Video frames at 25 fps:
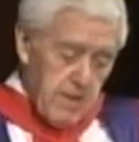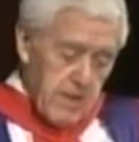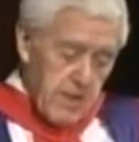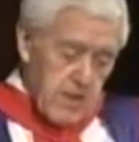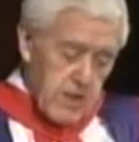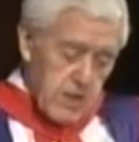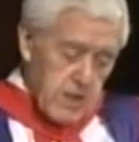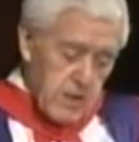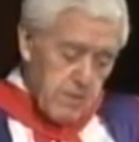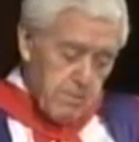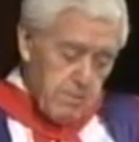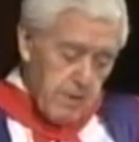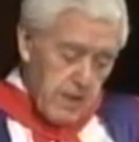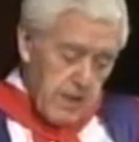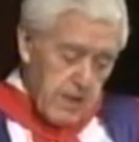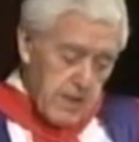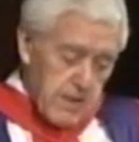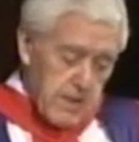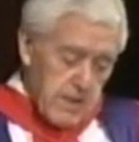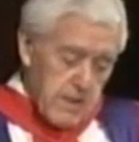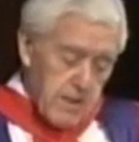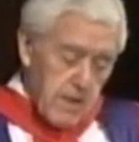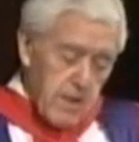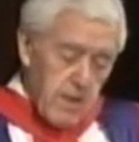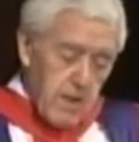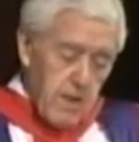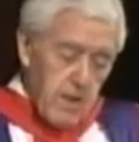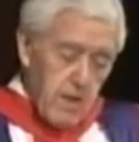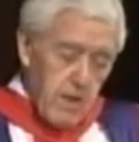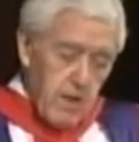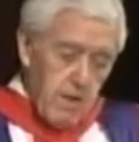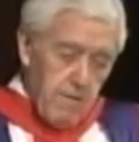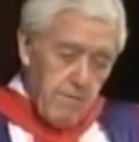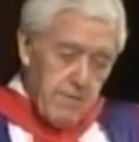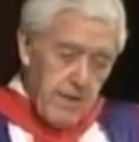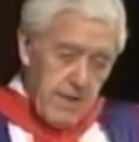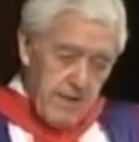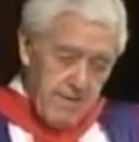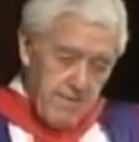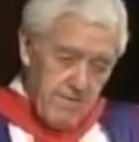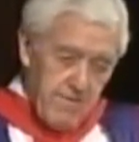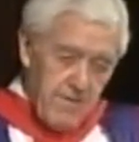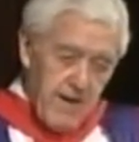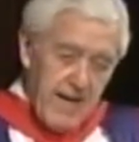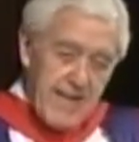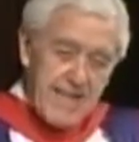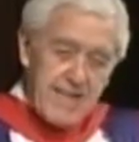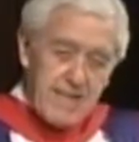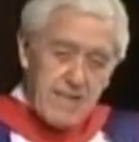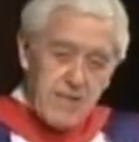speaks of that
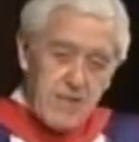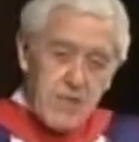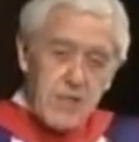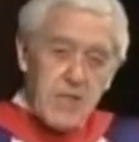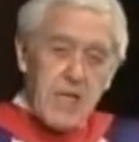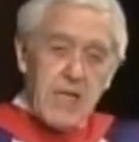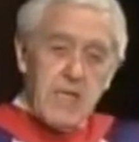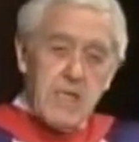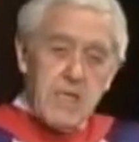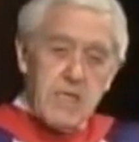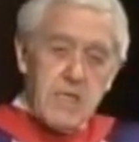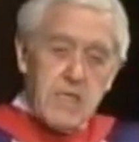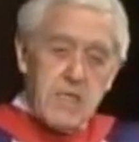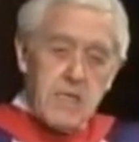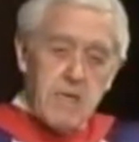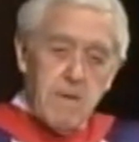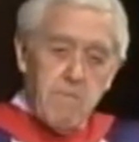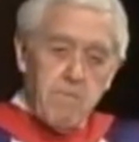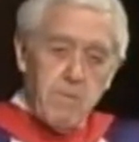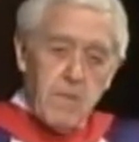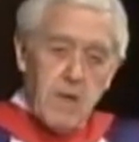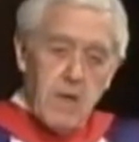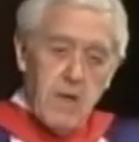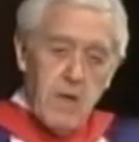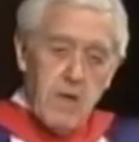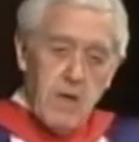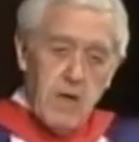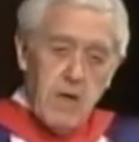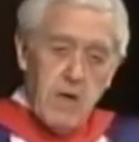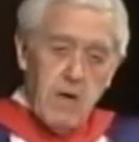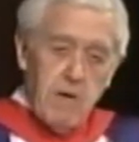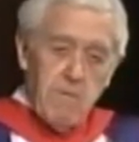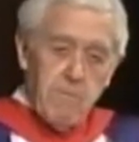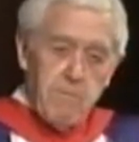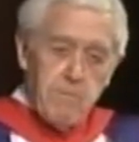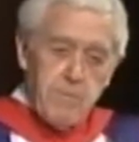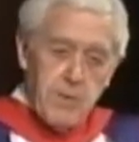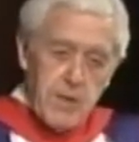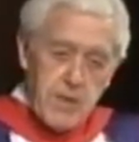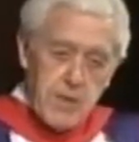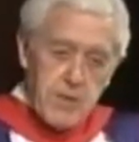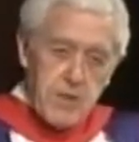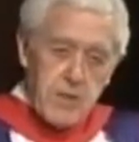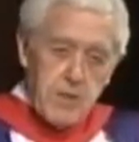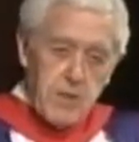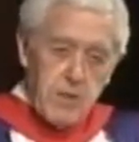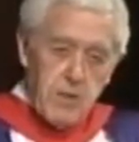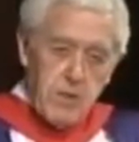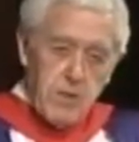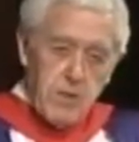vital sense of personal